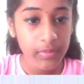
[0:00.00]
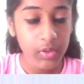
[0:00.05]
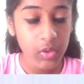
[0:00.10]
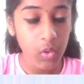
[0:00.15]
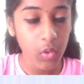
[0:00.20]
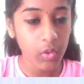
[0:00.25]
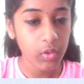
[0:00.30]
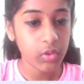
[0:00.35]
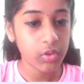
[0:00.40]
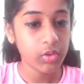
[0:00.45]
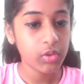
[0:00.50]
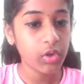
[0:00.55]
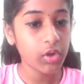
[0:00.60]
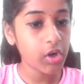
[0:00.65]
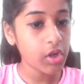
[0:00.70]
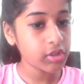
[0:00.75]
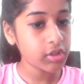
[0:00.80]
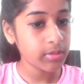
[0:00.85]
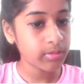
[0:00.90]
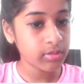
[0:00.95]
No, you're
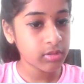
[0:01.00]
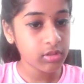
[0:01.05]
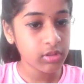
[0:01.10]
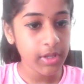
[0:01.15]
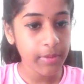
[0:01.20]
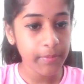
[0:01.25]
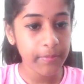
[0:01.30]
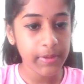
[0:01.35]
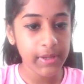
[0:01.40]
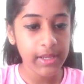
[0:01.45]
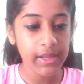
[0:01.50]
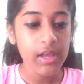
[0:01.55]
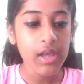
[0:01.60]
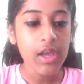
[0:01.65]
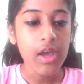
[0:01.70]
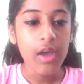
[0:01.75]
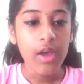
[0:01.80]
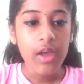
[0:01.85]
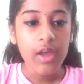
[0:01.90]
not supposed to say p.